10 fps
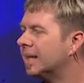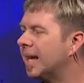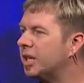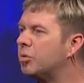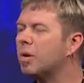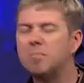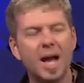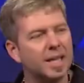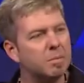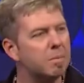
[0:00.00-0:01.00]
That you
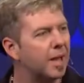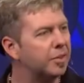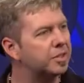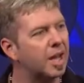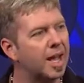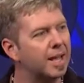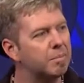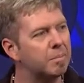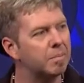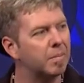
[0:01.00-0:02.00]
remind them about the
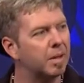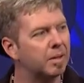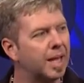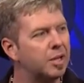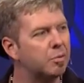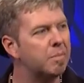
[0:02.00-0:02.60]
time that your